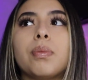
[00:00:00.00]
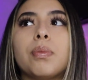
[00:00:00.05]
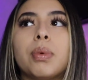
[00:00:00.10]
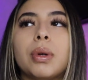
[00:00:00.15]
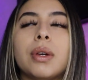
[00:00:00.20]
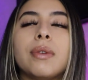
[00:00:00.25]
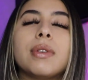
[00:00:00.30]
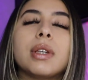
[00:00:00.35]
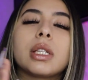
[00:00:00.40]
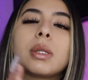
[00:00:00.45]

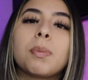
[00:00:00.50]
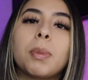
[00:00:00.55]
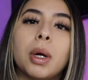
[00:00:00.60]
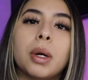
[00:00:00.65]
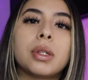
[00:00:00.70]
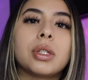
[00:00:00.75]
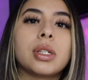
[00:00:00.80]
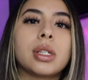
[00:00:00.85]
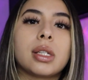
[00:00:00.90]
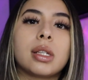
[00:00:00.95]
previous
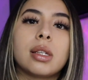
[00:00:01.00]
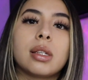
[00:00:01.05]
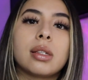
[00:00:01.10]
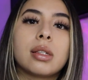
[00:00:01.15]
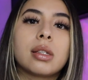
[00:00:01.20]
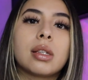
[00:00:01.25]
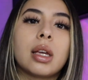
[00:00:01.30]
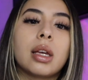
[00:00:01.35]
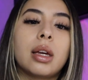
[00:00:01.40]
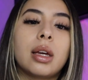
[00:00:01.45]

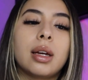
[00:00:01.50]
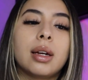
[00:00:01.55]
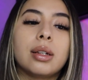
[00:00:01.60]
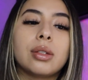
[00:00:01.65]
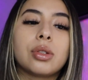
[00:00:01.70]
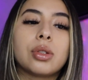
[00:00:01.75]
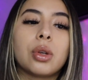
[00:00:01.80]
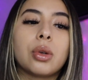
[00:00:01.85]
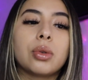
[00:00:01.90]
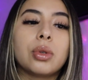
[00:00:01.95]
purchases,
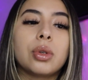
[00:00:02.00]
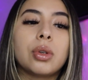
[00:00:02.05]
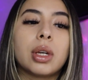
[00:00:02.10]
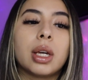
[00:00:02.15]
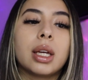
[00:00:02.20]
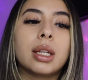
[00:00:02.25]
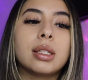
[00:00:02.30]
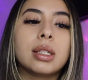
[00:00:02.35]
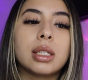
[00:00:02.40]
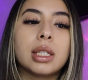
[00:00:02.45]
and so you
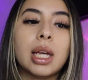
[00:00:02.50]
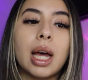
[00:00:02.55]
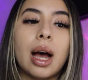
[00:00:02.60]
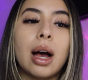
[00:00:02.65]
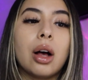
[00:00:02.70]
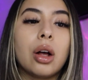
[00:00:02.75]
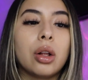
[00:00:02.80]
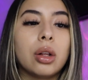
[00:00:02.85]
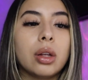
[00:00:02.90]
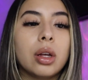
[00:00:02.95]
can
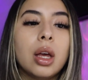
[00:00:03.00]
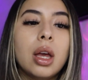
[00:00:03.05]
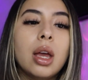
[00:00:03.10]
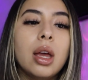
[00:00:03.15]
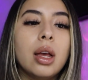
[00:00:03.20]
tell